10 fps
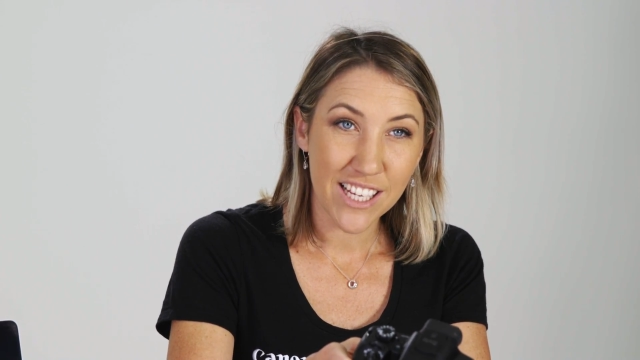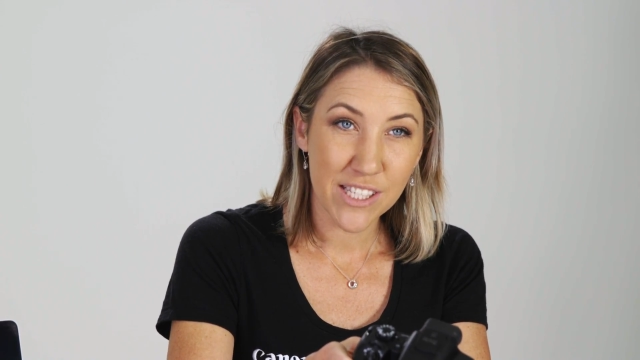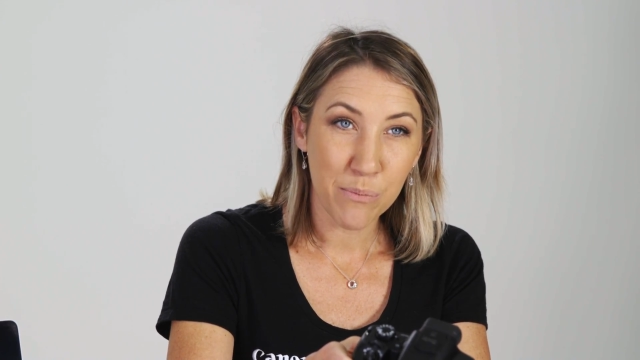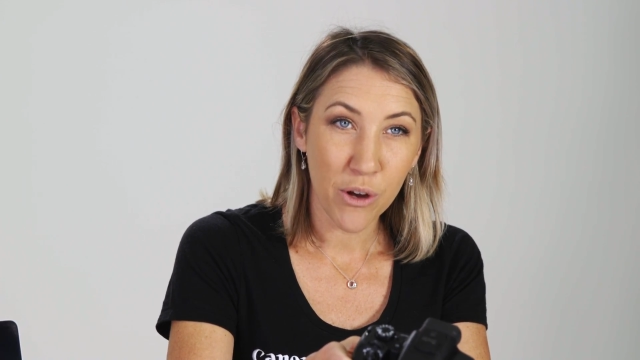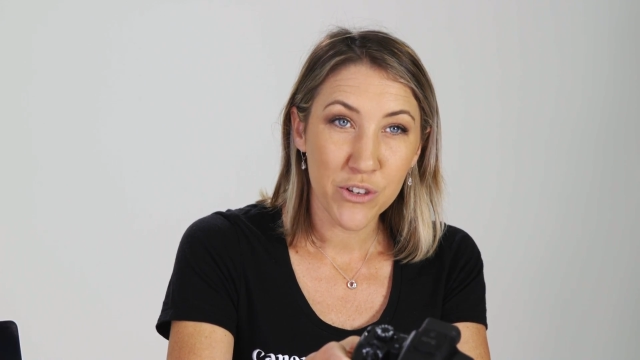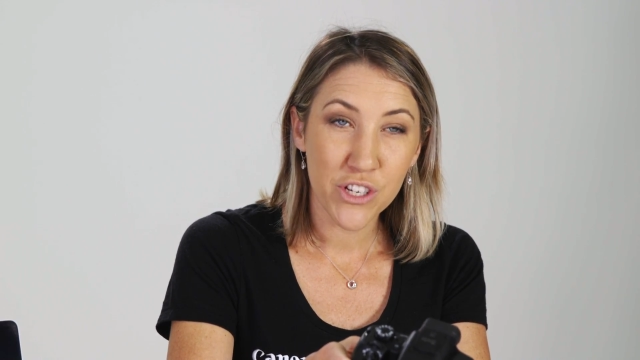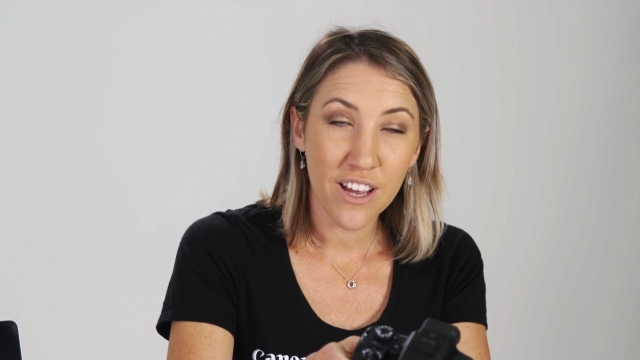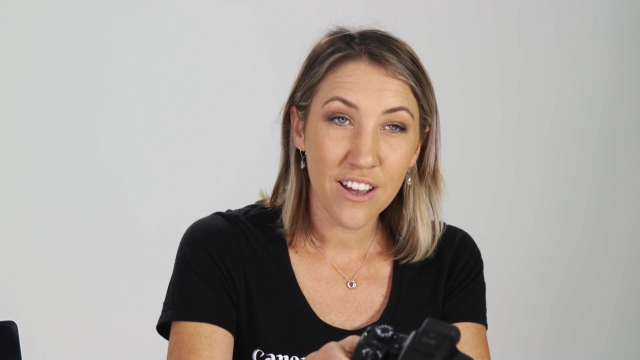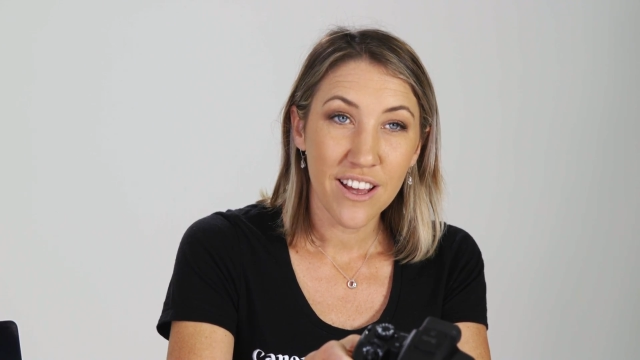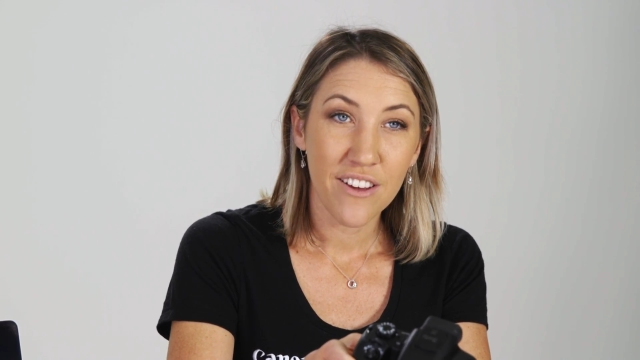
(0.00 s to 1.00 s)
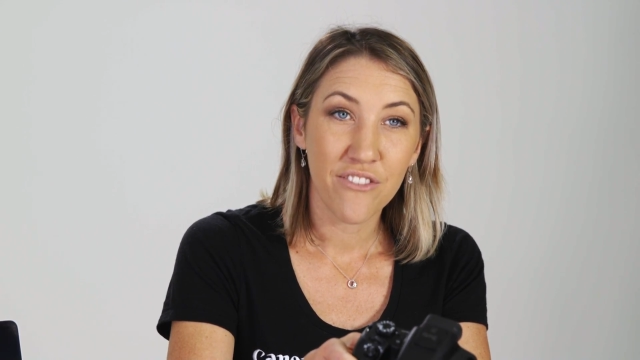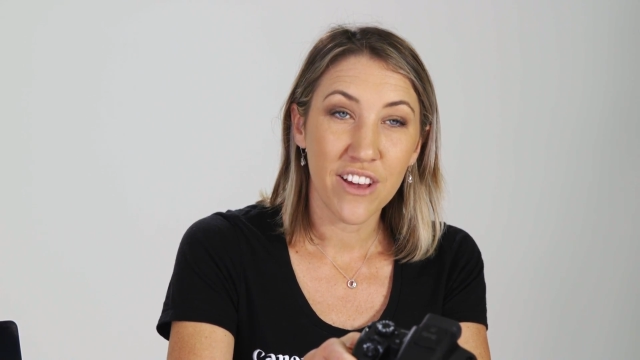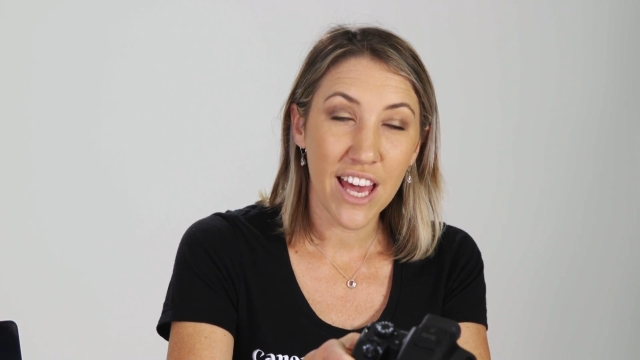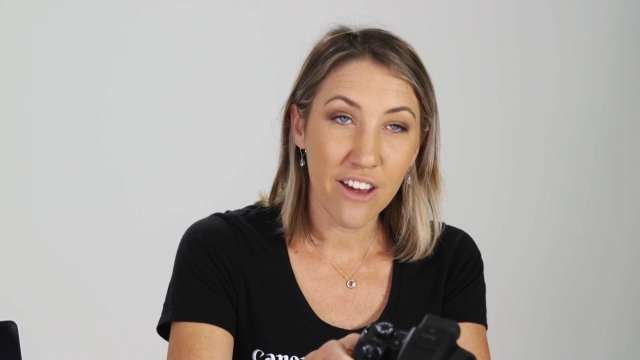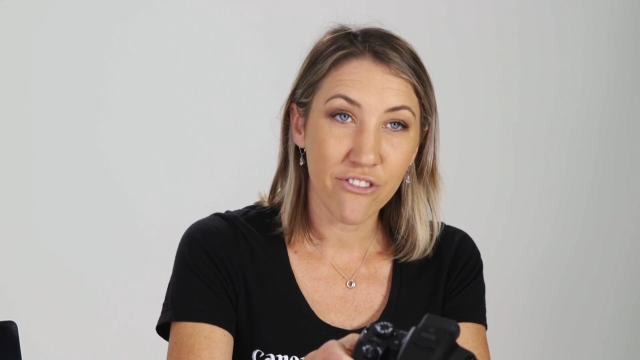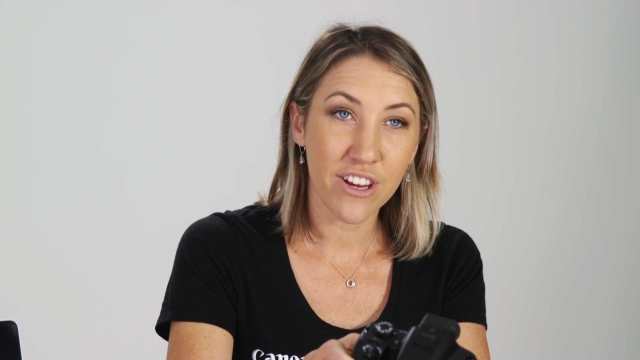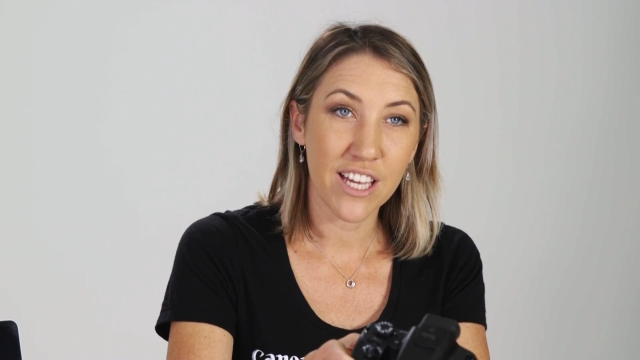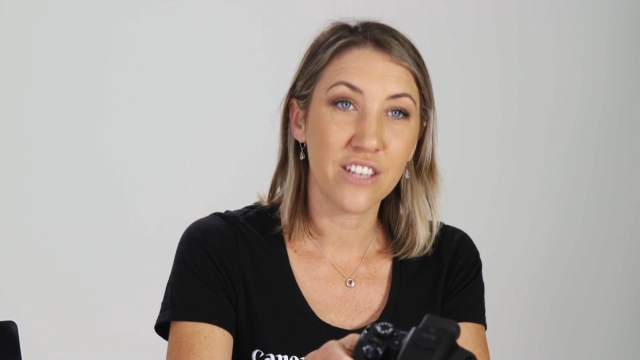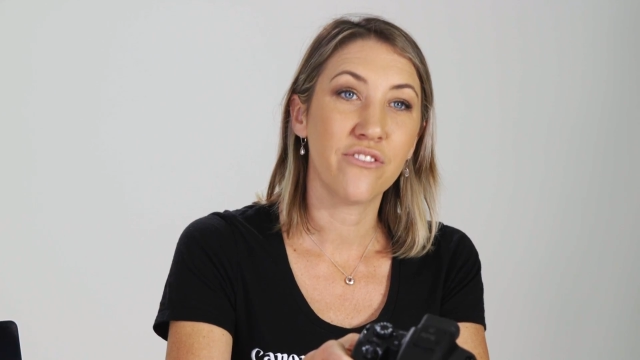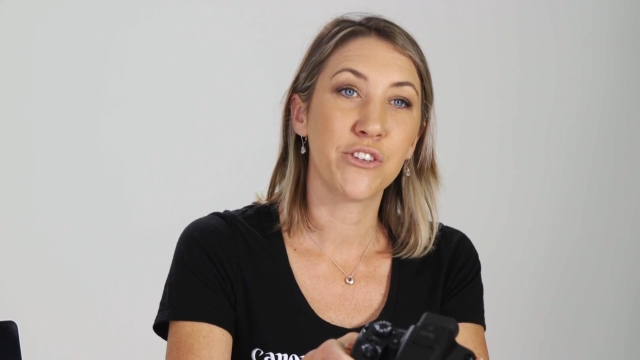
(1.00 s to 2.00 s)
exposure for every
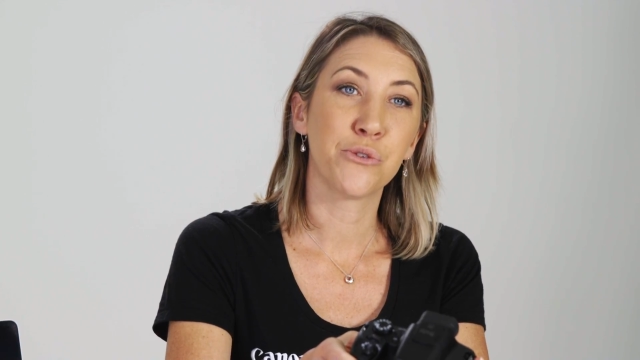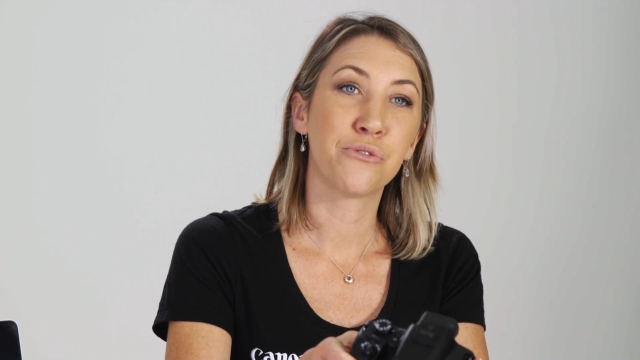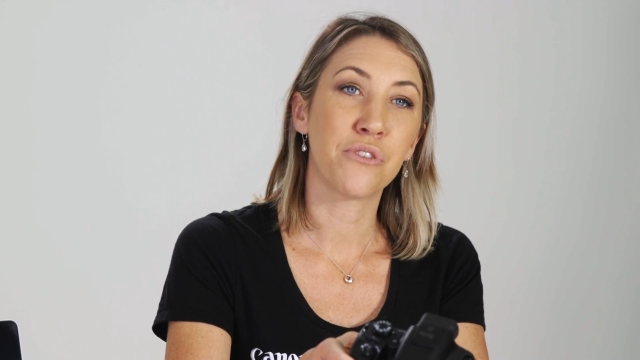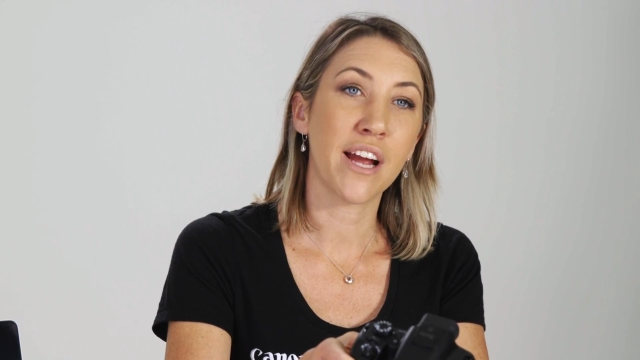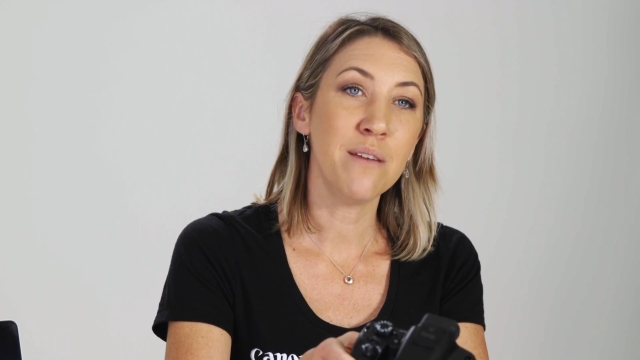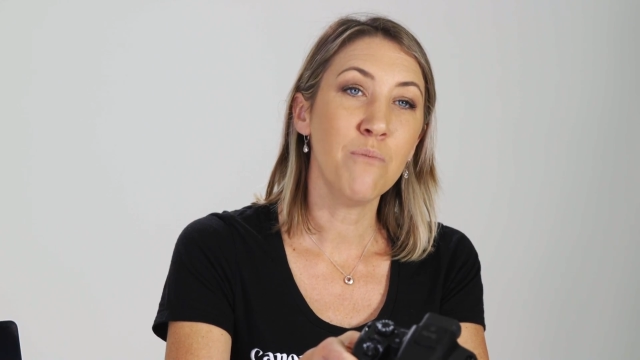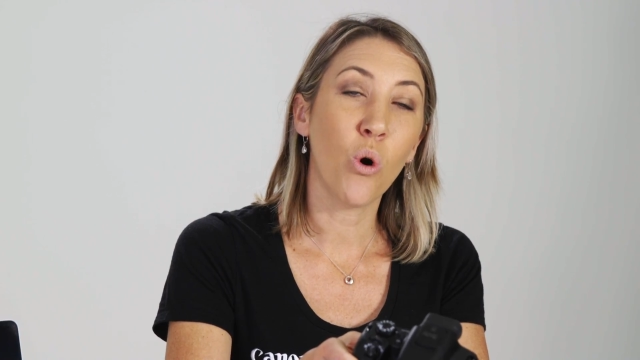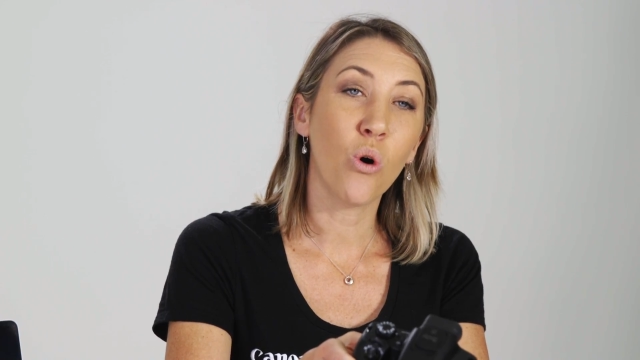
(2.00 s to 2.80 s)
individual frame,